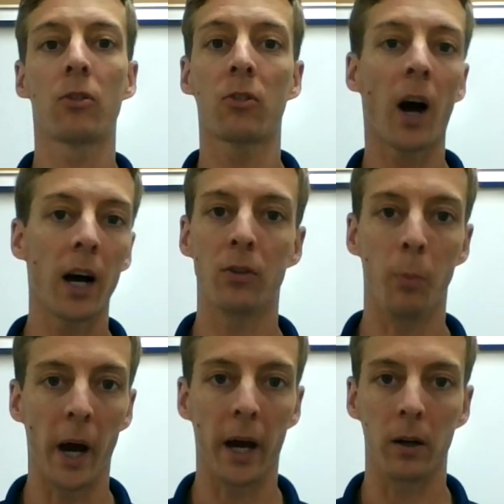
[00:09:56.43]
Does
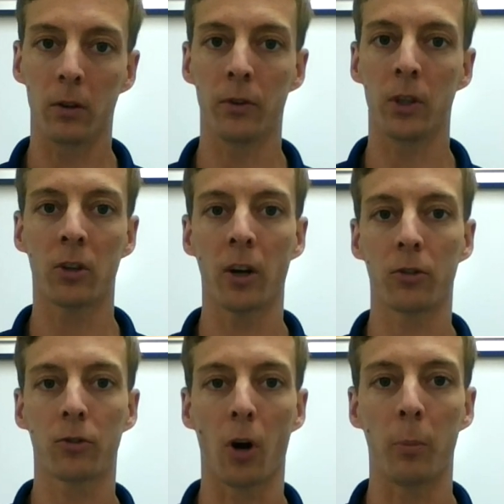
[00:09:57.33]
size matter of a
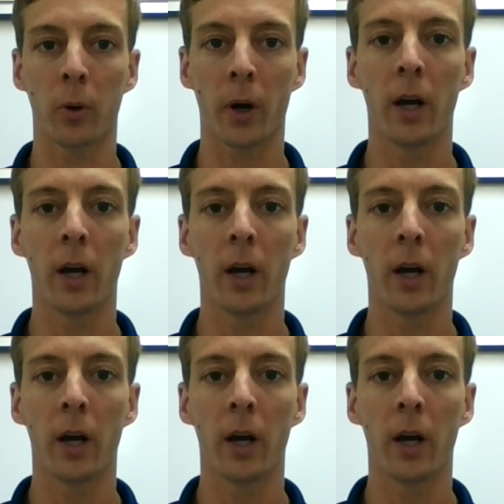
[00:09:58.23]
telescope?